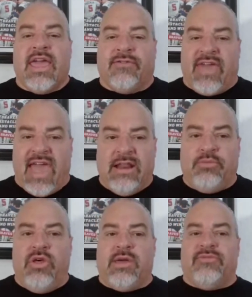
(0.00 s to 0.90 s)
If
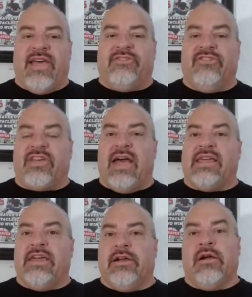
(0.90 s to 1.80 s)
Caleb Williams has this
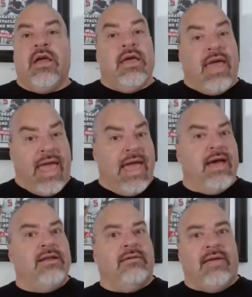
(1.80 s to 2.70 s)
kind of year
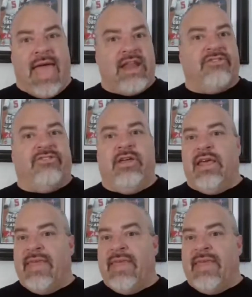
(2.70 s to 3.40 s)
and Addison,